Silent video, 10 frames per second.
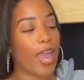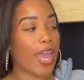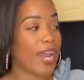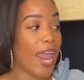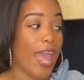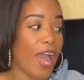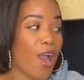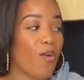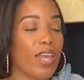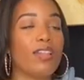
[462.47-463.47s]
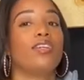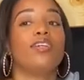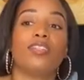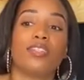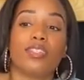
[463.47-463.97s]
And now it
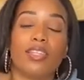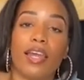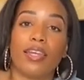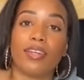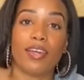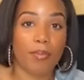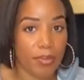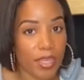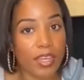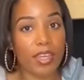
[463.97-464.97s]
looks like complete,